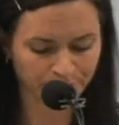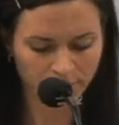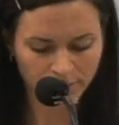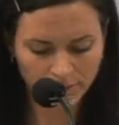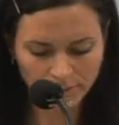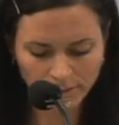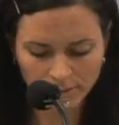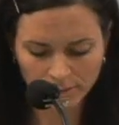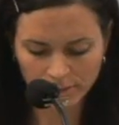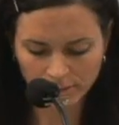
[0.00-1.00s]

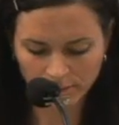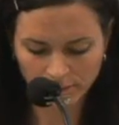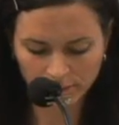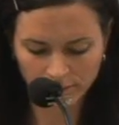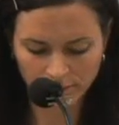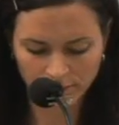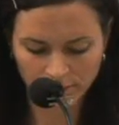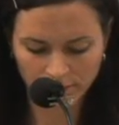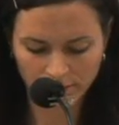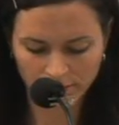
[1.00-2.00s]

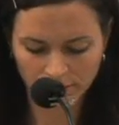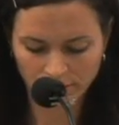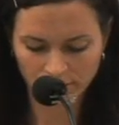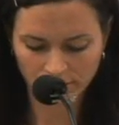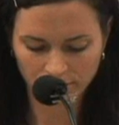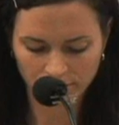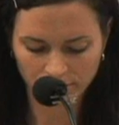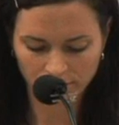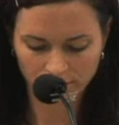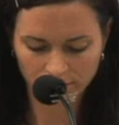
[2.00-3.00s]

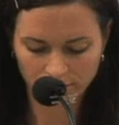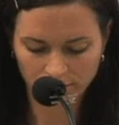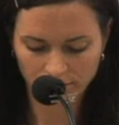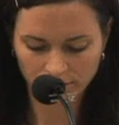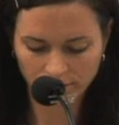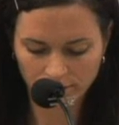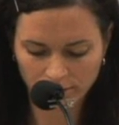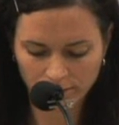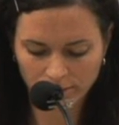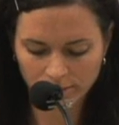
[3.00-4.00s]

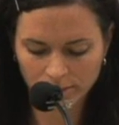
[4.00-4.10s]
Nobody speaks.